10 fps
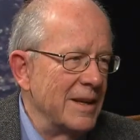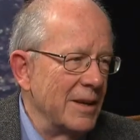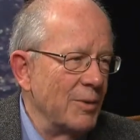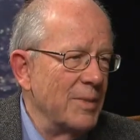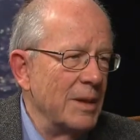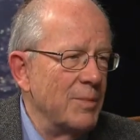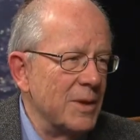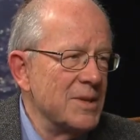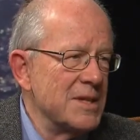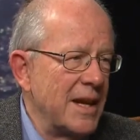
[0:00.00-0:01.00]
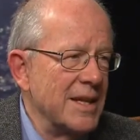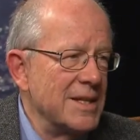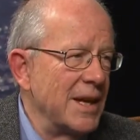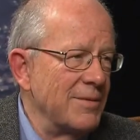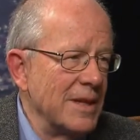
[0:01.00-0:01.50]
It'll be both sides
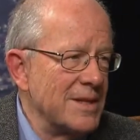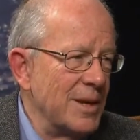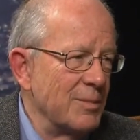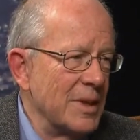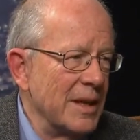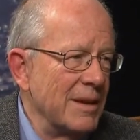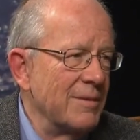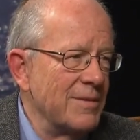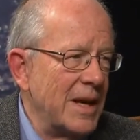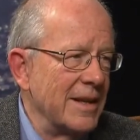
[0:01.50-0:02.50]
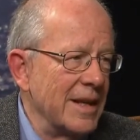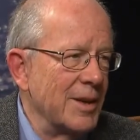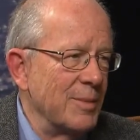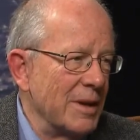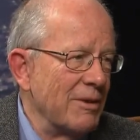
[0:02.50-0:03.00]
giving something and finding a
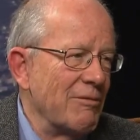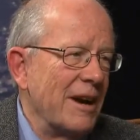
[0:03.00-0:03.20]
middle ground.